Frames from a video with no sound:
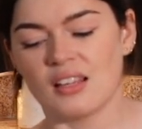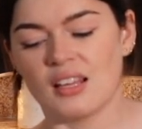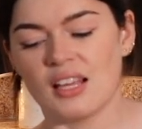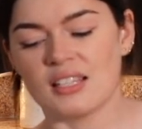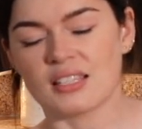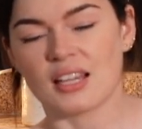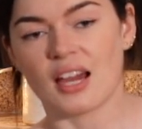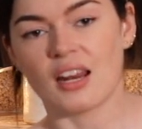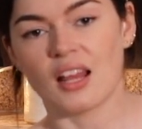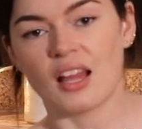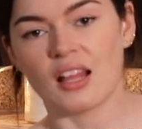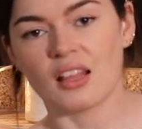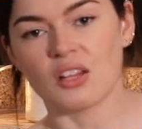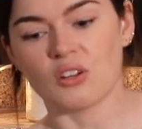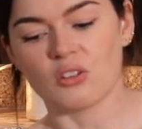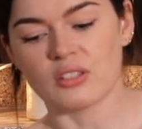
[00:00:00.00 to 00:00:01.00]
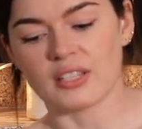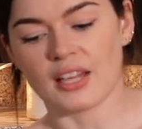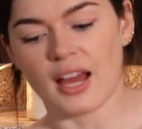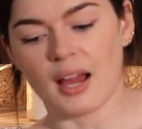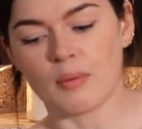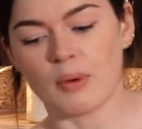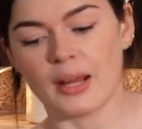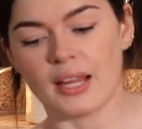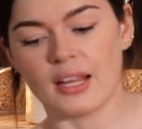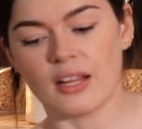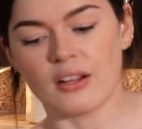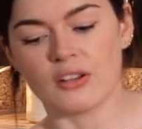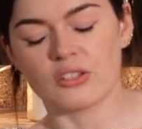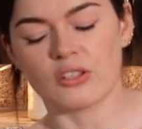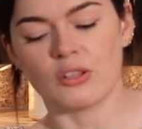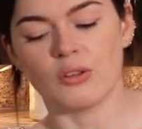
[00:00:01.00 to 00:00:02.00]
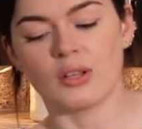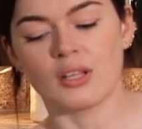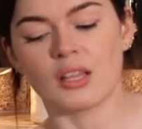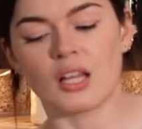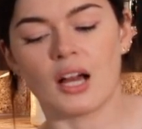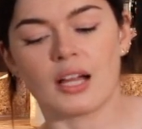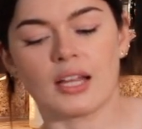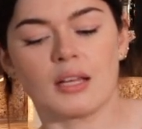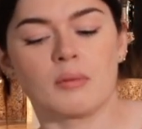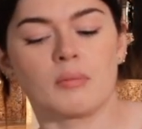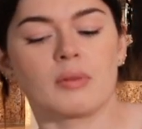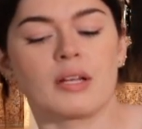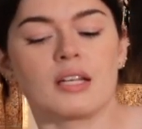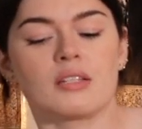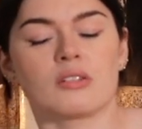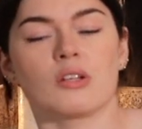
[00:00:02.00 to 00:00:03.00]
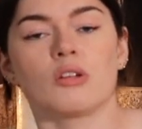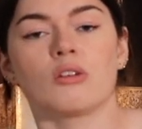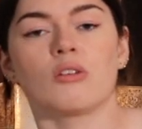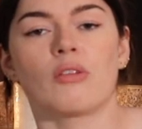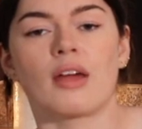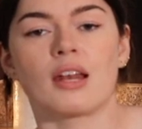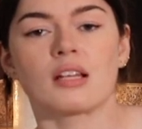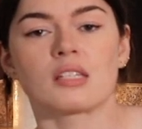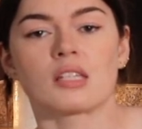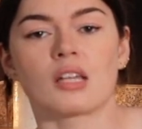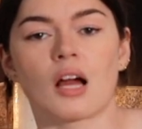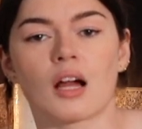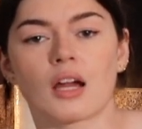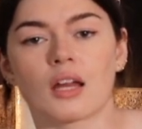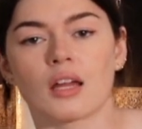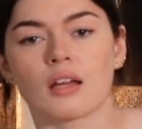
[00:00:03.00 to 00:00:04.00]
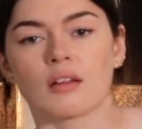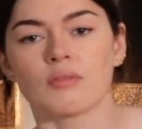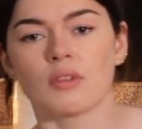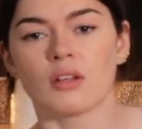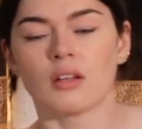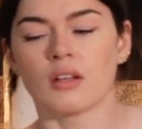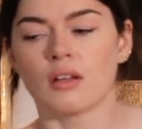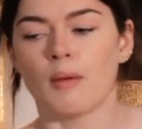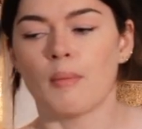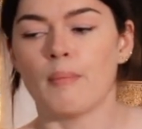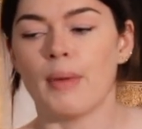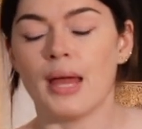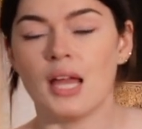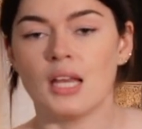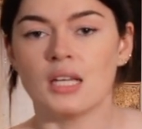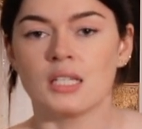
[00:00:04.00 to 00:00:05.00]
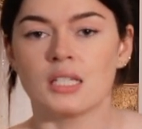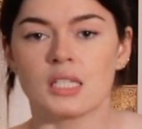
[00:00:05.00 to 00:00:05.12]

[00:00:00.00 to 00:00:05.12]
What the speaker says: It's got a little tab right here so you can lock it in place so you know that it's not gonna bend.